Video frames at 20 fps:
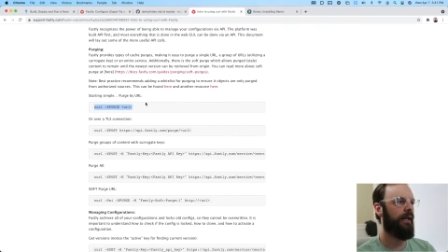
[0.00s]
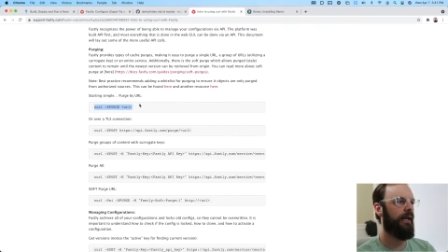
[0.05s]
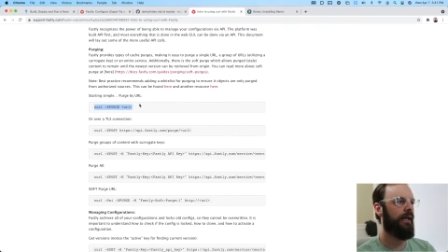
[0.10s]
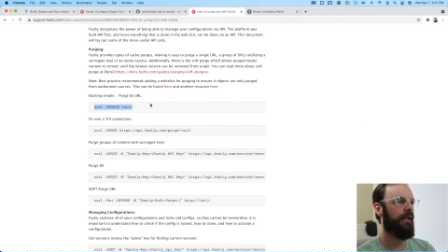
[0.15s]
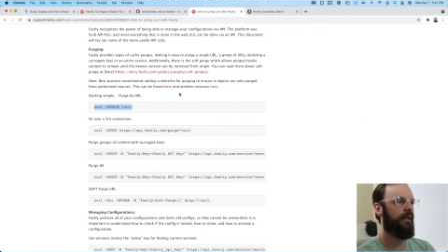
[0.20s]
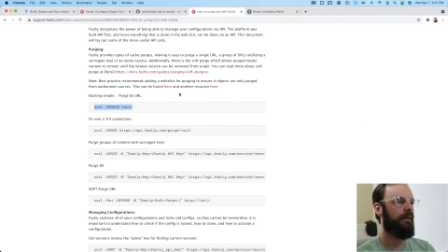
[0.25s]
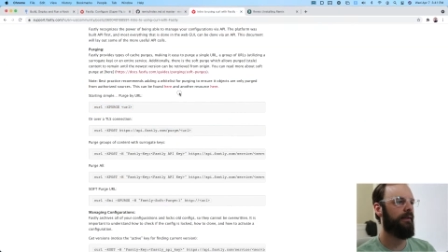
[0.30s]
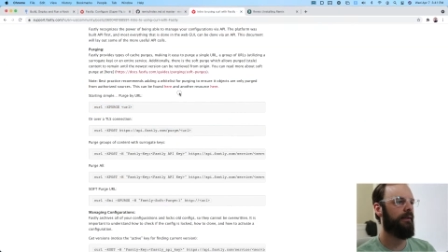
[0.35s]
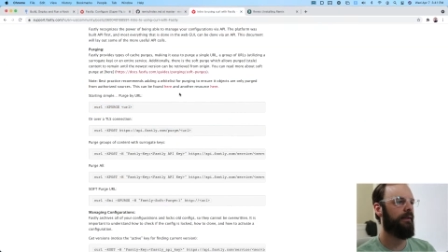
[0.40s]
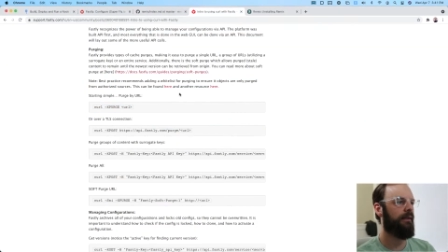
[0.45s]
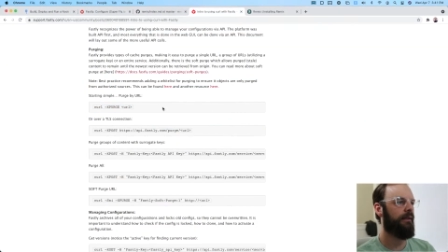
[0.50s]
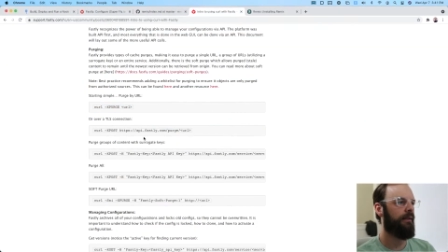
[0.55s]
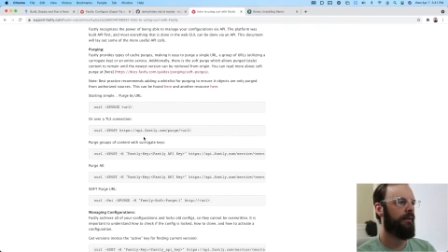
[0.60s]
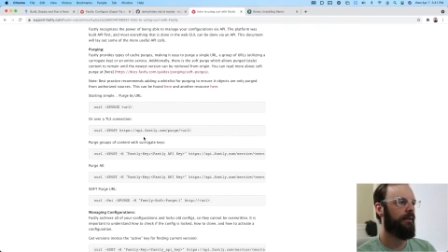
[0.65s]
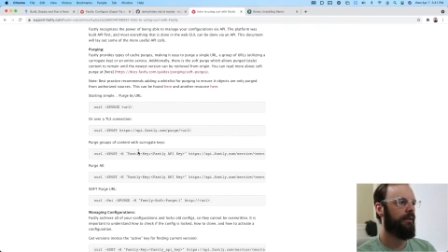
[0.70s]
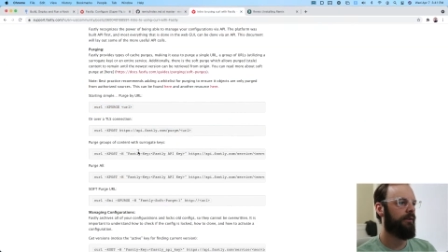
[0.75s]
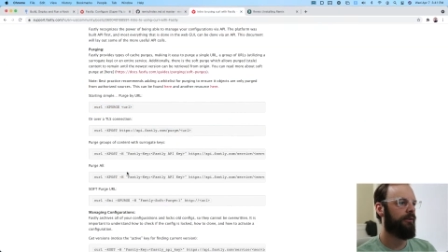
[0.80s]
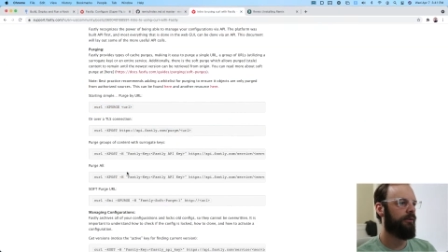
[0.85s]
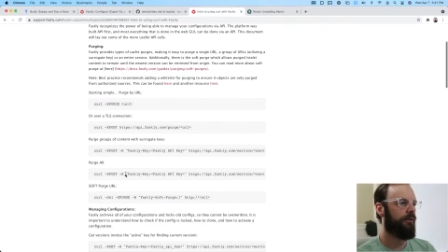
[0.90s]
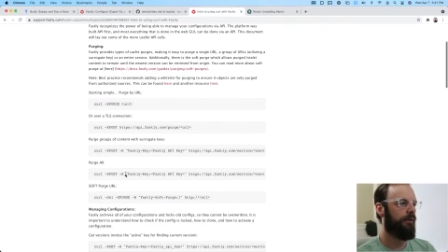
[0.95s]
hey,
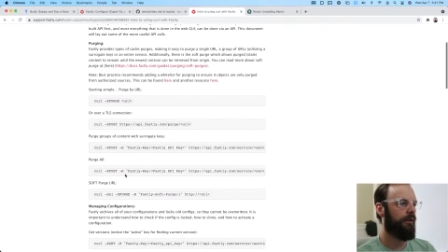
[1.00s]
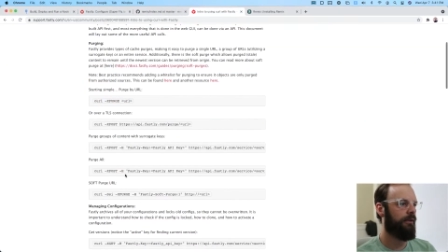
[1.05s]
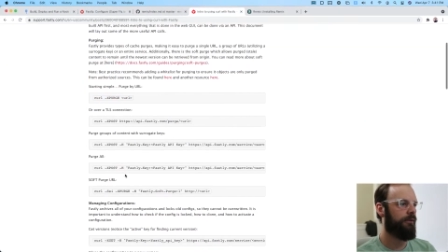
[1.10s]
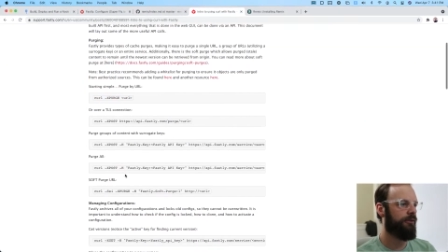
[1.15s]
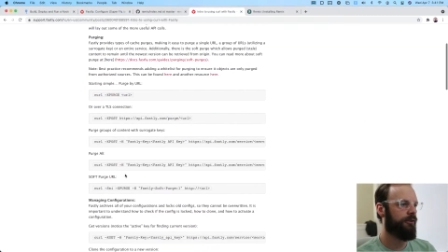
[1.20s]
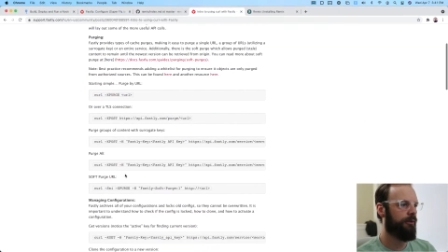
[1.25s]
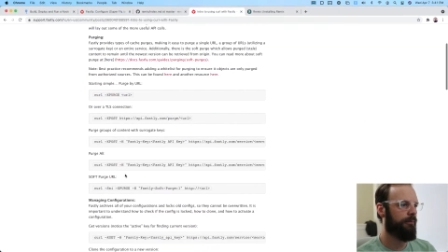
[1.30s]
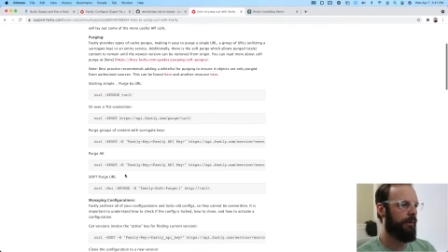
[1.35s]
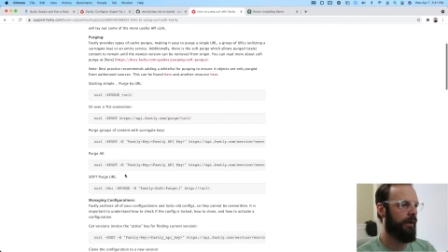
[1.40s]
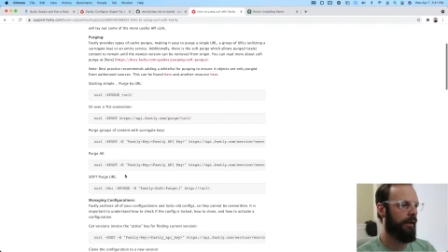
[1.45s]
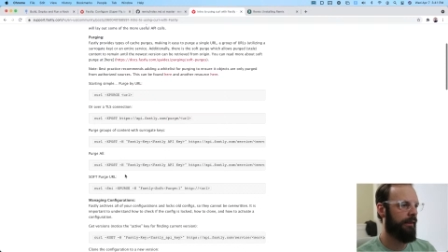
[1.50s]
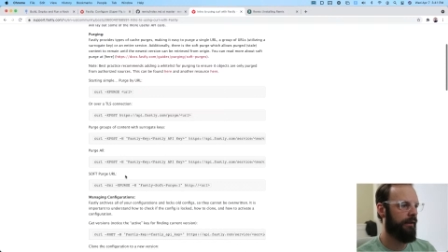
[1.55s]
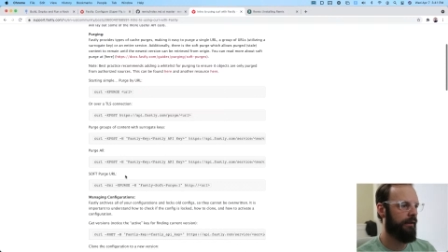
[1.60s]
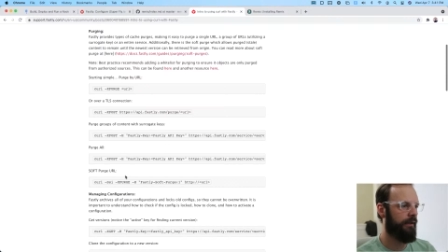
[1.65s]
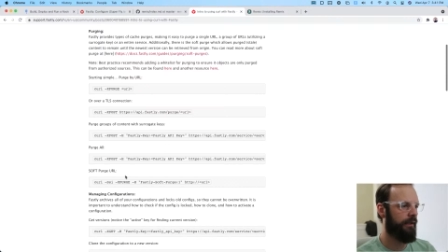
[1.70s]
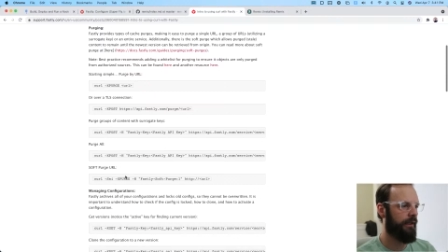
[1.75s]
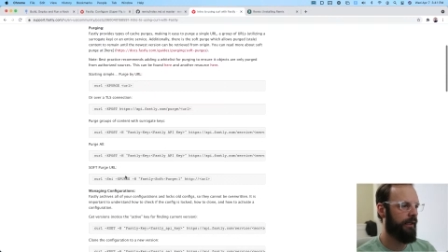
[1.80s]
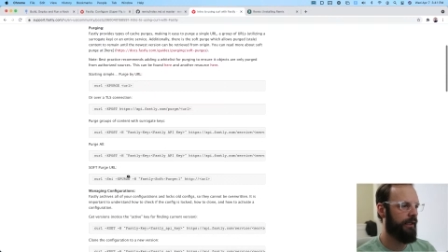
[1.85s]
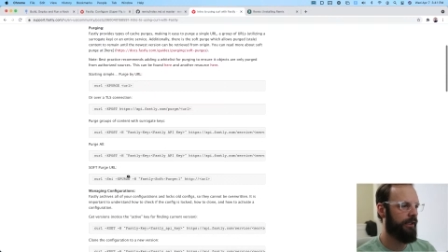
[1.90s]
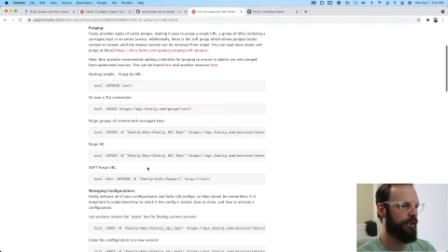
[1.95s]
turn on some
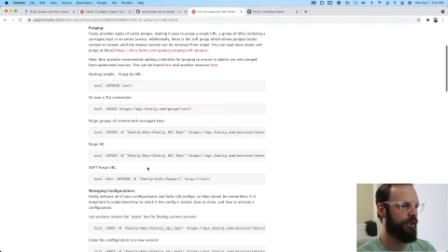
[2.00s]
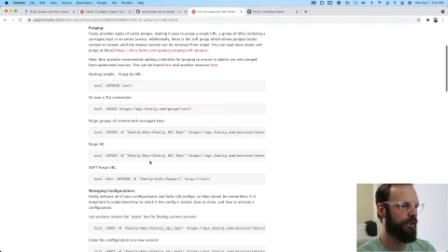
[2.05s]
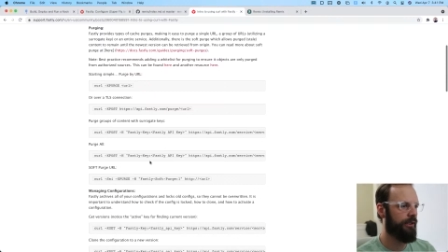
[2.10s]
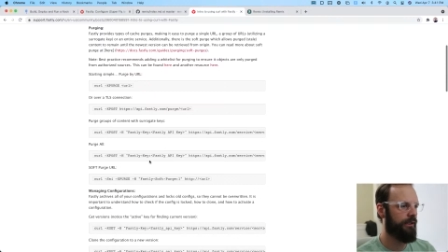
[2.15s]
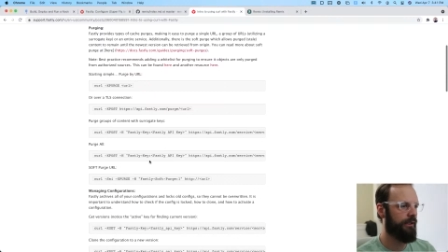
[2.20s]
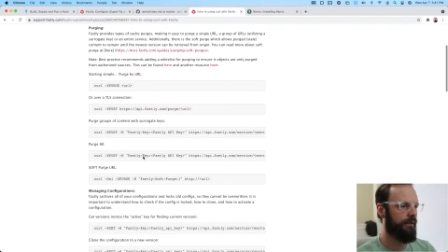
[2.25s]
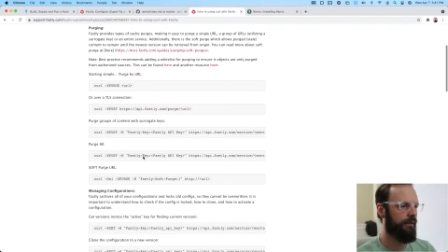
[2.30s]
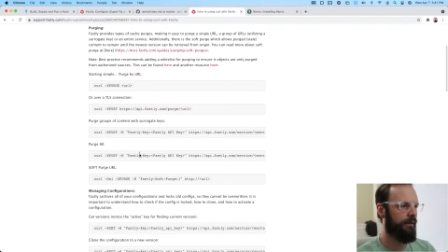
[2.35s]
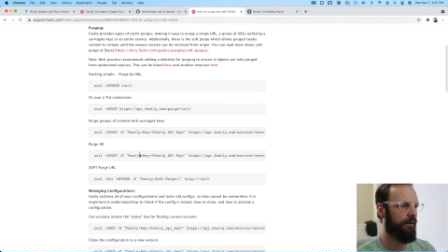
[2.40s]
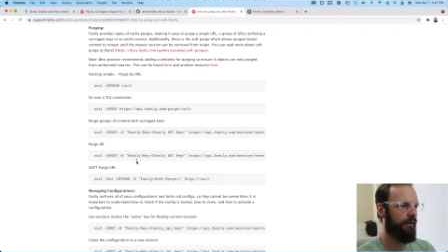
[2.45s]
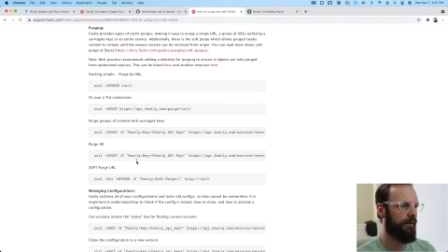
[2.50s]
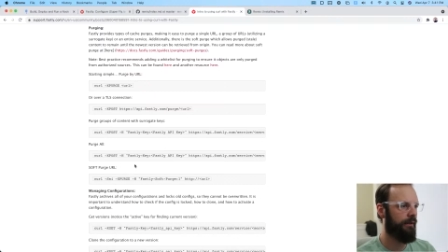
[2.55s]
authentication.